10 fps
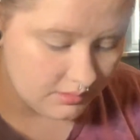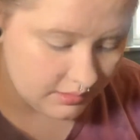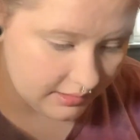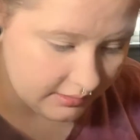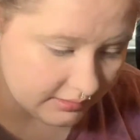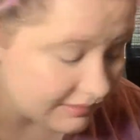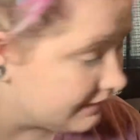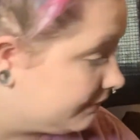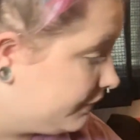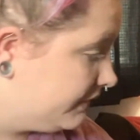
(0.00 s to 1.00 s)
it looks like
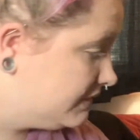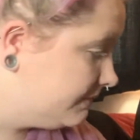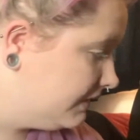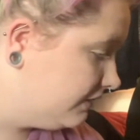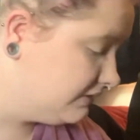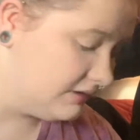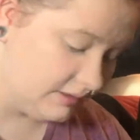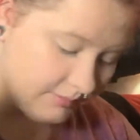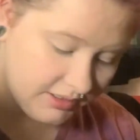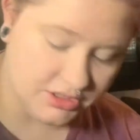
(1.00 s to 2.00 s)
I'm going to be
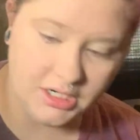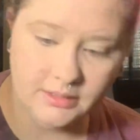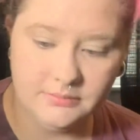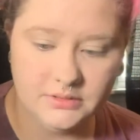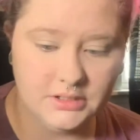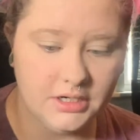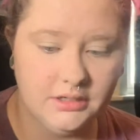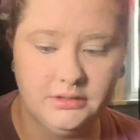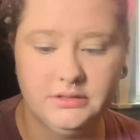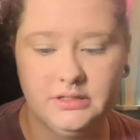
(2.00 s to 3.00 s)
using my James
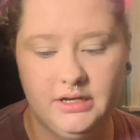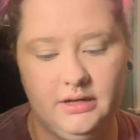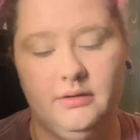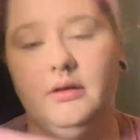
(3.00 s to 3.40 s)
Charles and